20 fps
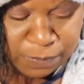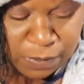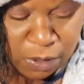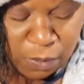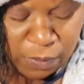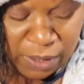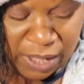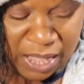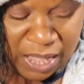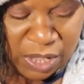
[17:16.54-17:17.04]

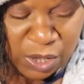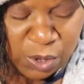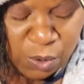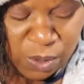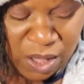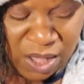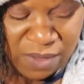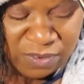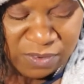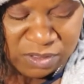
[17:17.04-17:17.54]
Okay,
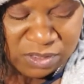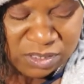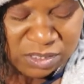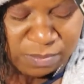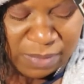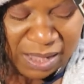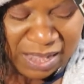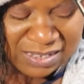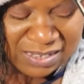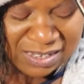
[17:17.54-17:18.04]
whoever this
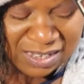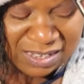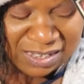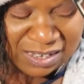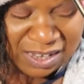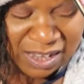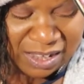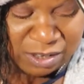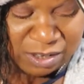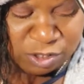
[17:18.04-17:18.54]

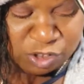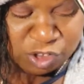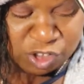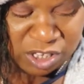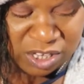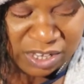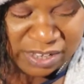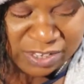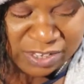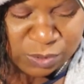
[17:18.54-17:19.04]
masculine energy
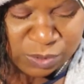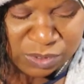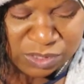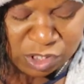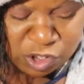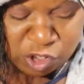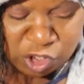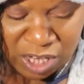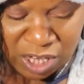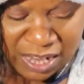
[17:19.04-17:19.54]
is with
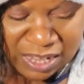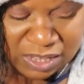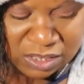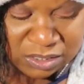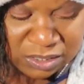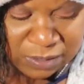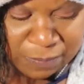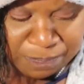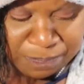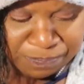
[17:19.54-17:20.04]
a
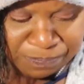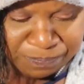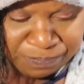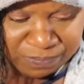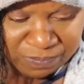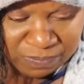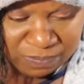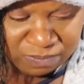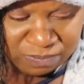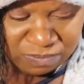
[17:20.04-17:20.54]
child,
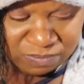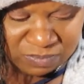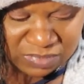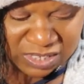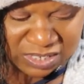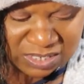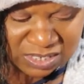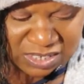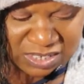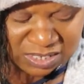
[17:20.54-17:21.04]

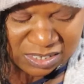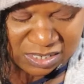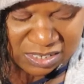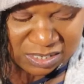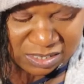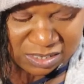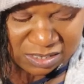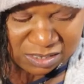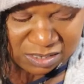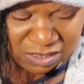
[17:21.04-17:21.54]
this
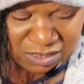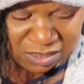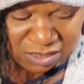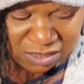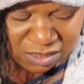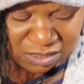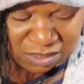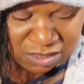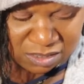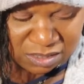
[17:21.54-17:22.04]
is
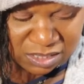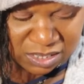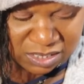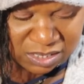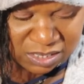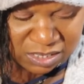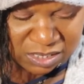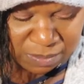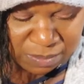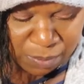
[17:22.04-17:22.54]

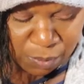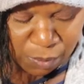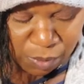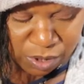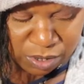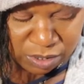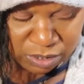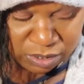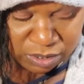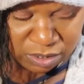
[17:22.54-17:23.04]

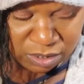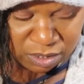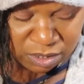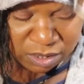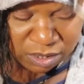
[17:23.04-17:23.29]
important.